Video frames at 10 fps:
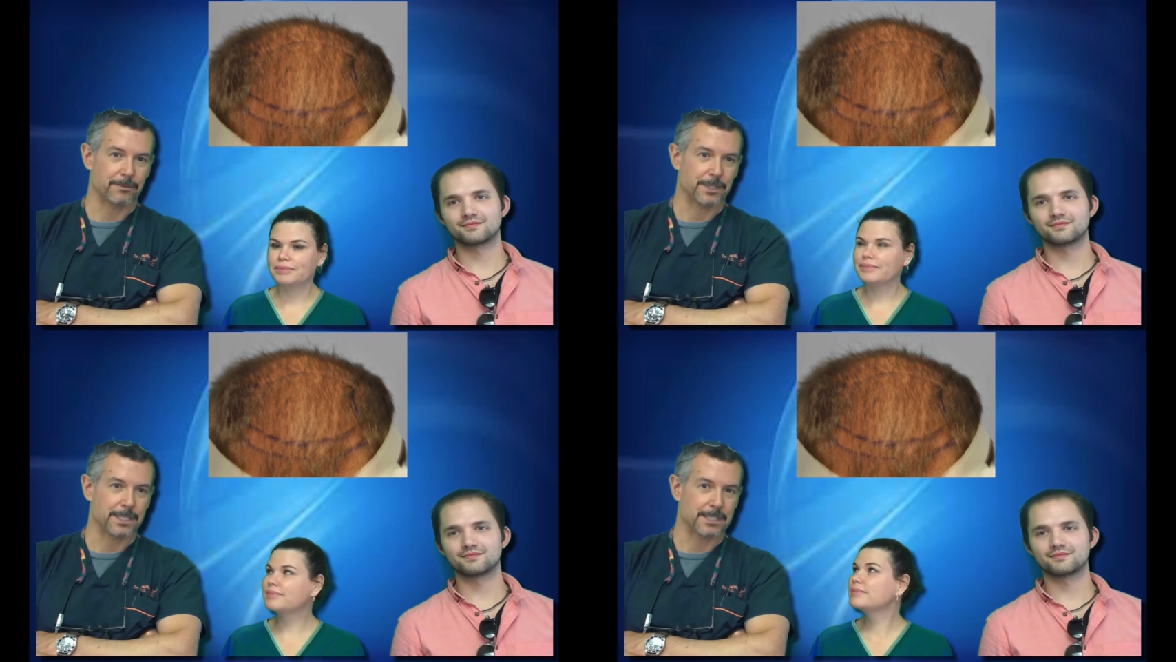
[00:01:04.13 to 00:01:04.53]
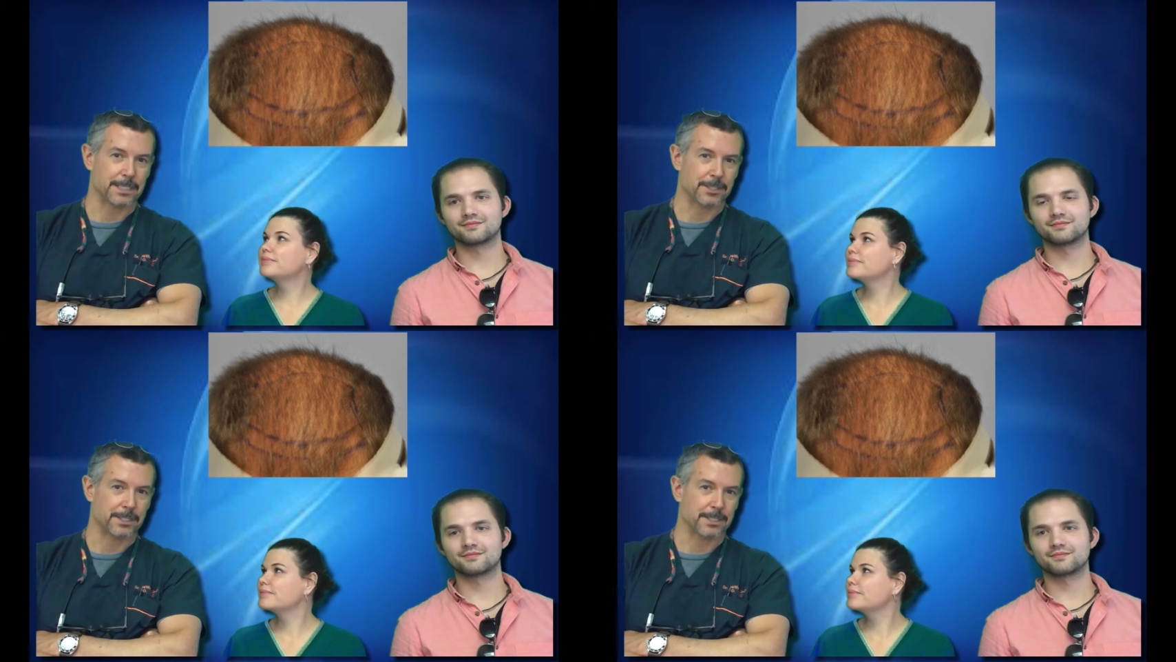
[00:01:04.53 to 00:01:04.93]
Speaker 1: she just
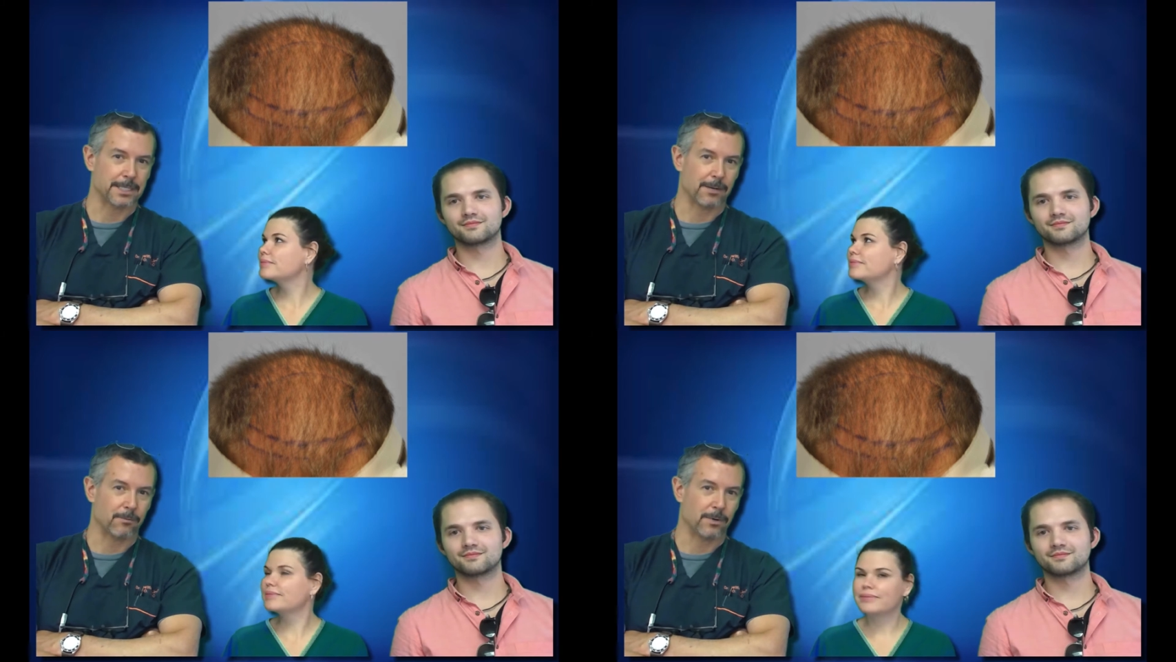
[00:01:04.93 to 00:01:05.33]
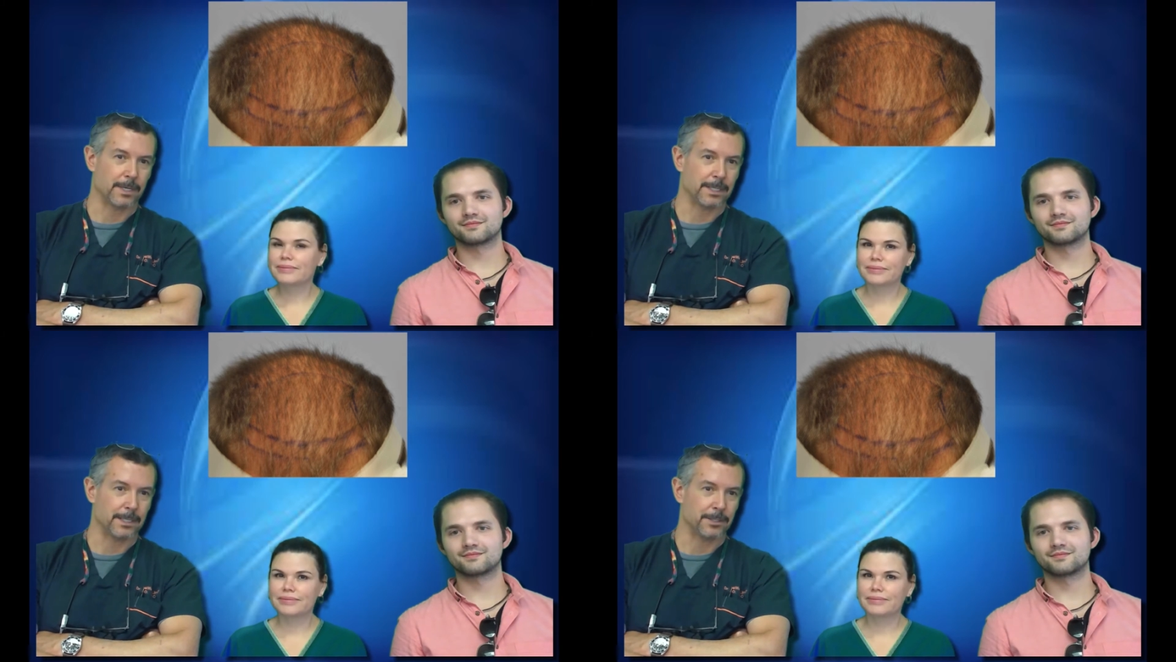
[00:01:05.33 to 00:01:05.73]
thinks she just got
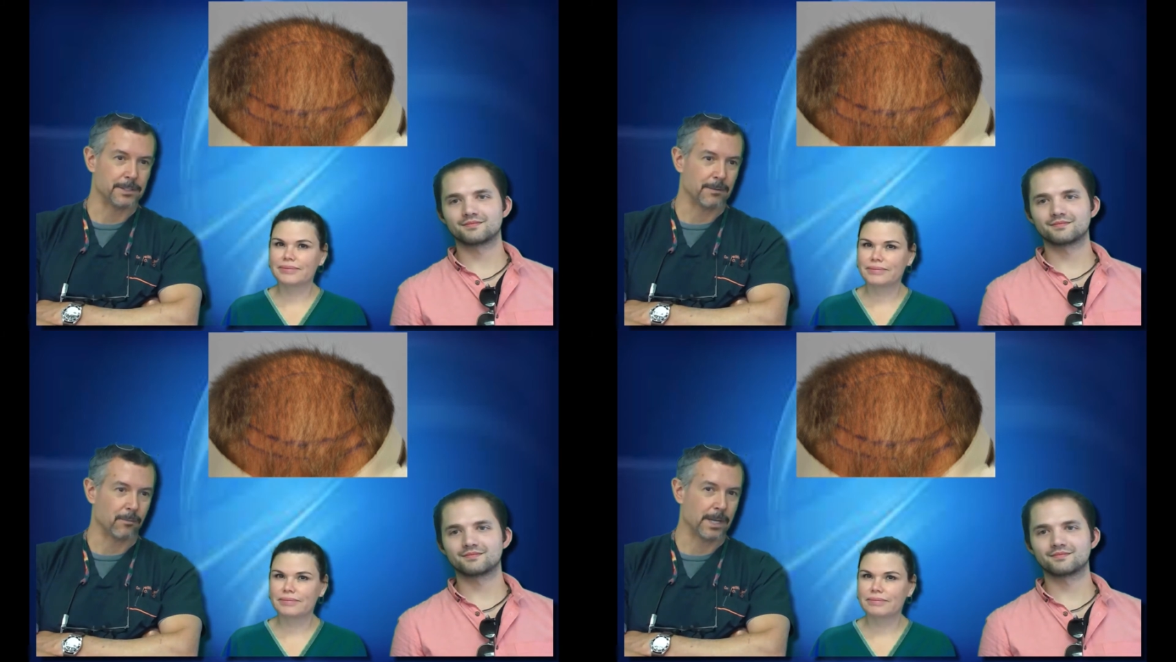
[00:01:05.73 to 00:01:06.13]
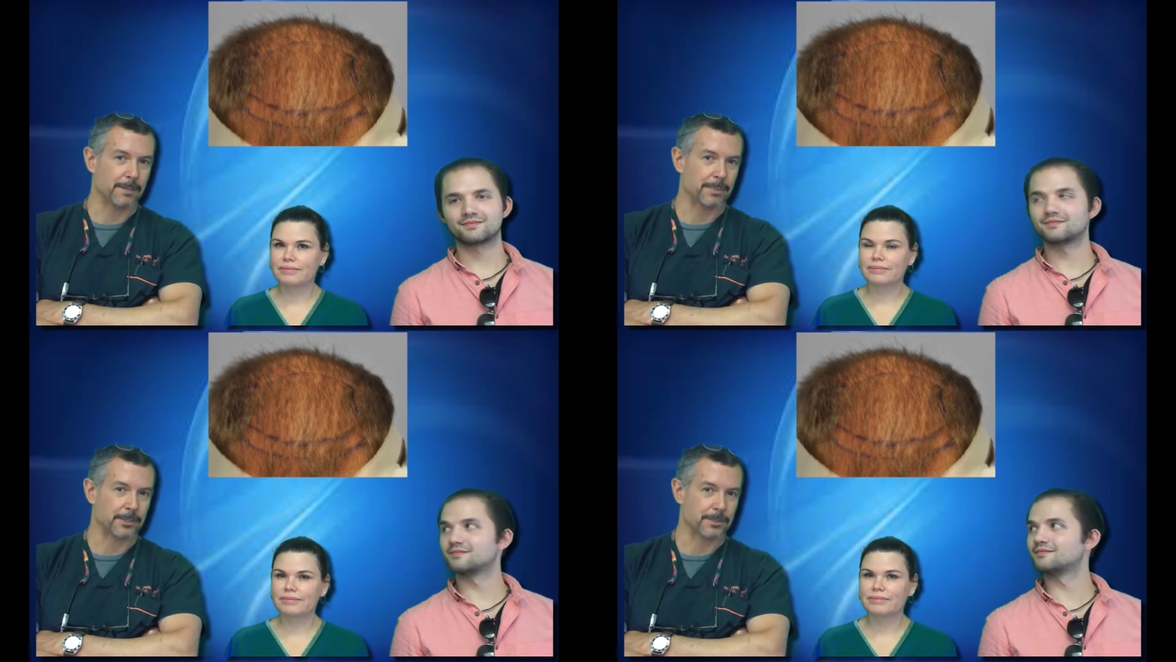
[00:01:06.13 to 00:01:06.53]
one. And then you sent
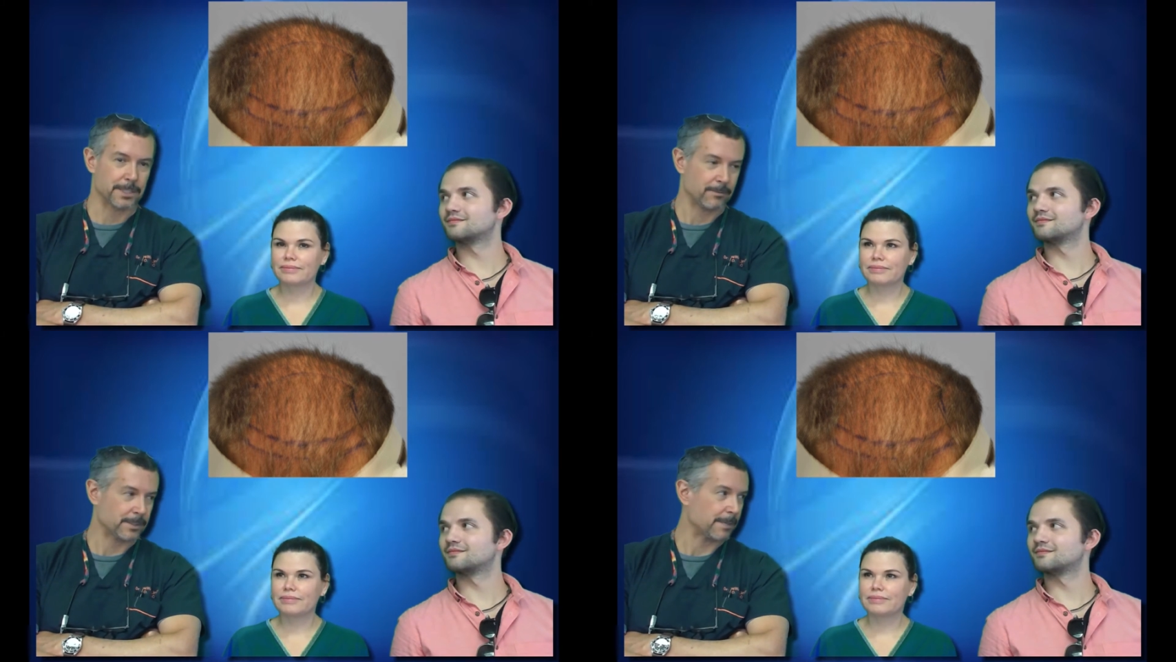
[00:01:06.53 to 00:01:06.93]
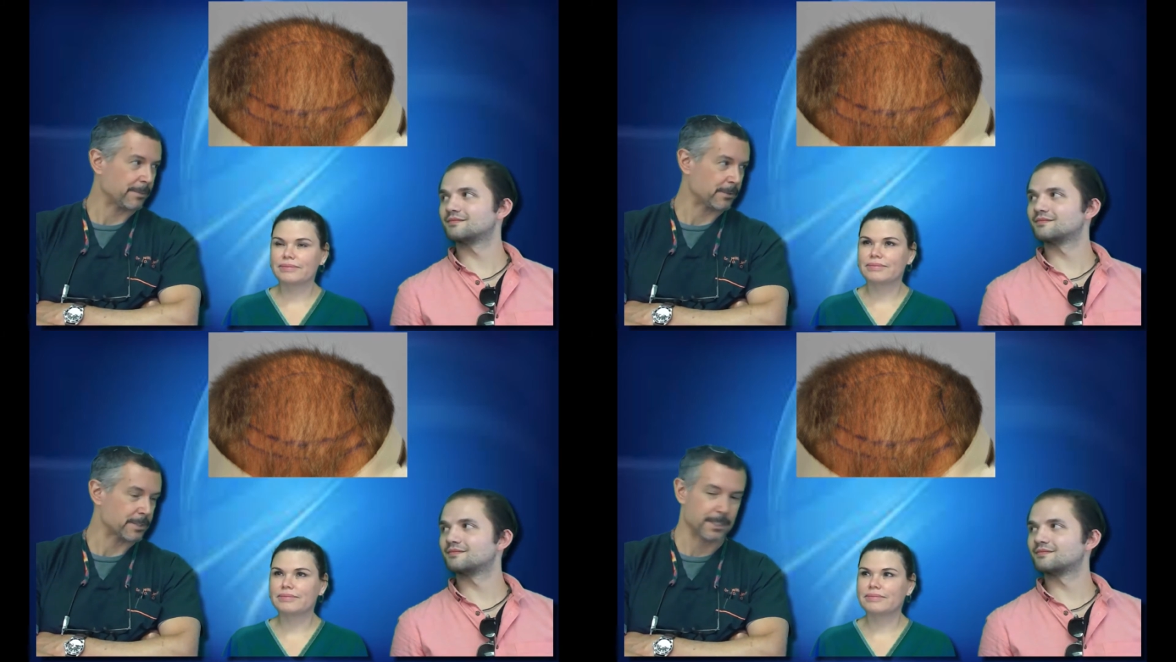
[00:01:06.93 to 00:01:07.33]
wedding pictures in, which I
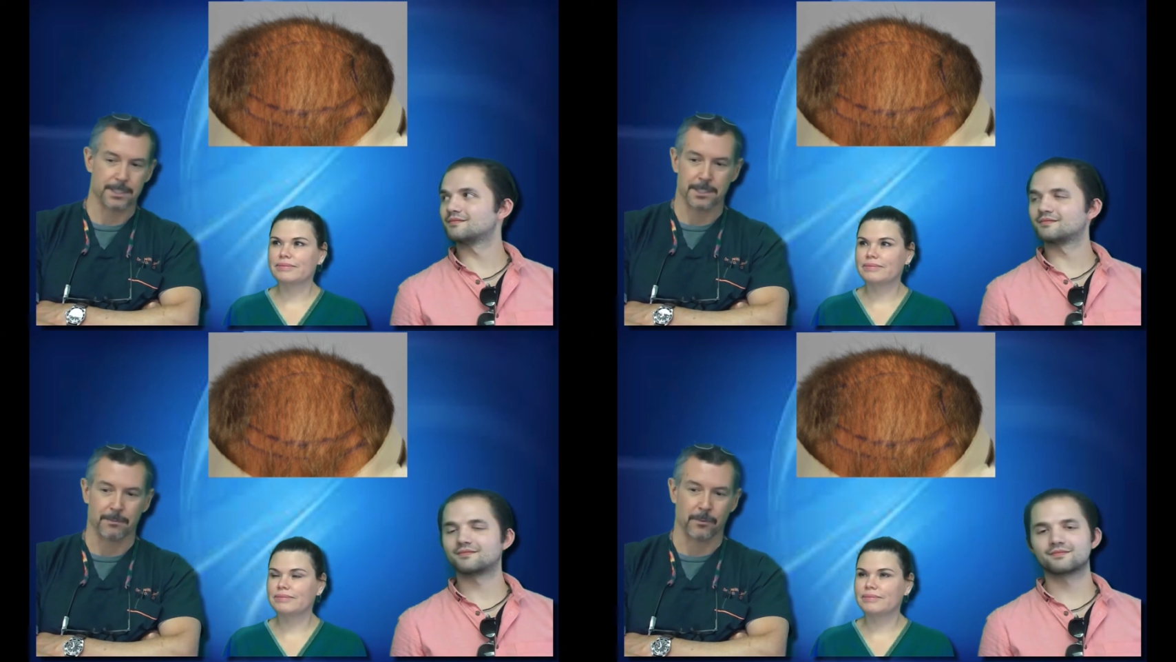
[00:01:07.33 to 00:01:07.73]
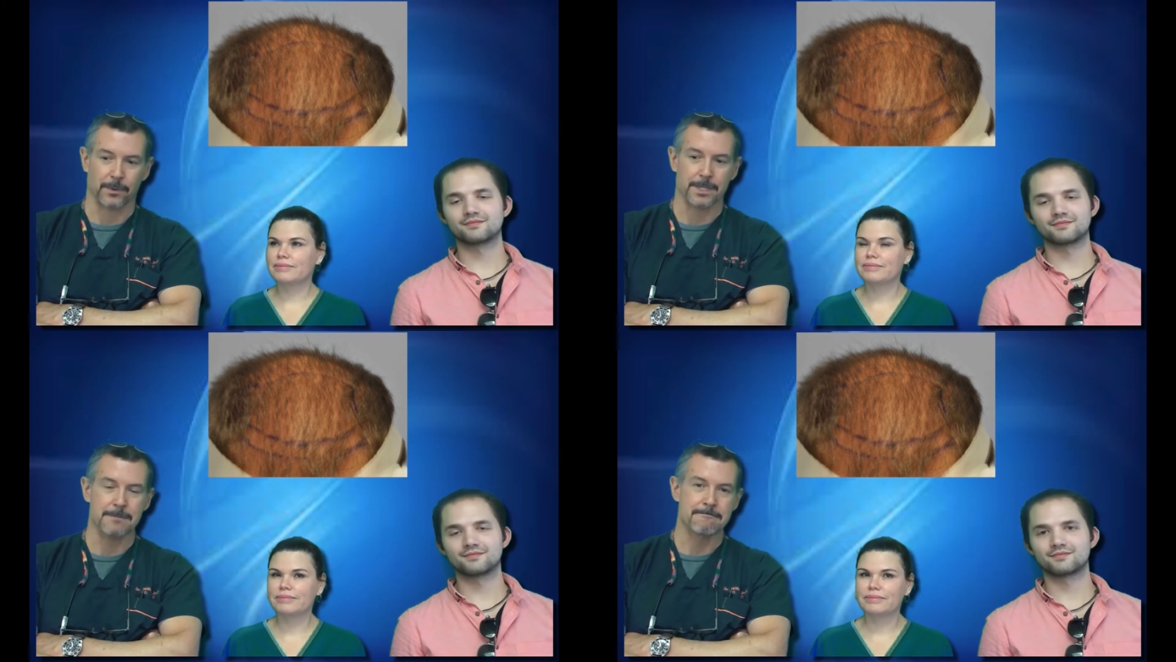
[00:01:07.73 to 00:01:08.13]
posted at some
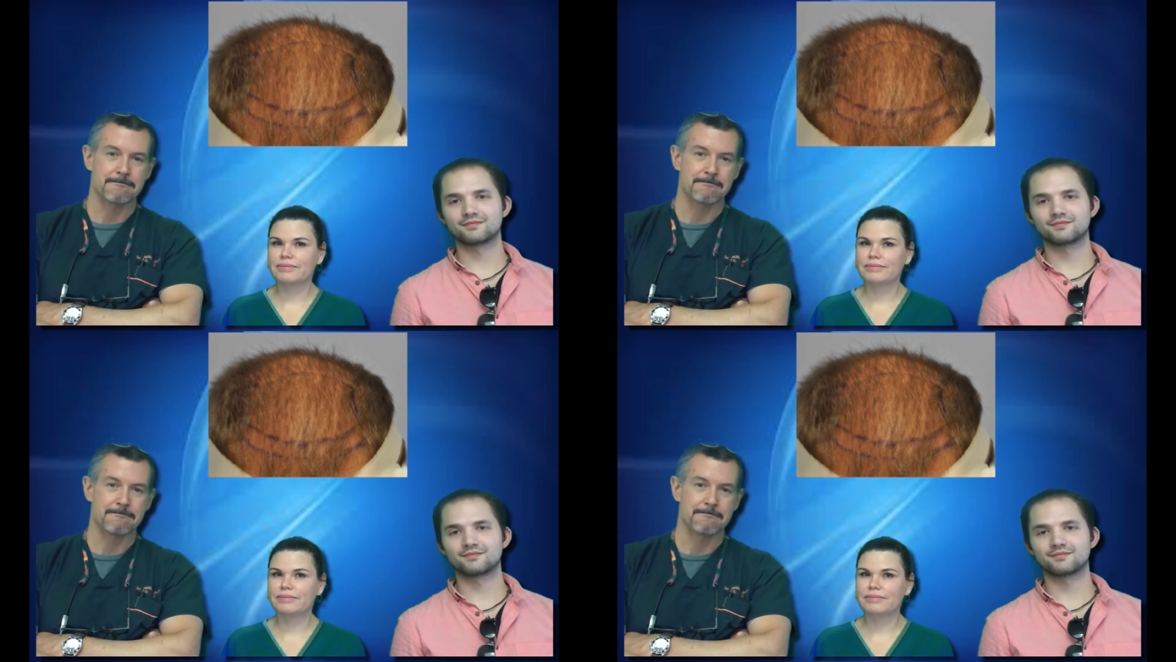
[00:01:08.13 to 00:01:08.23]
point.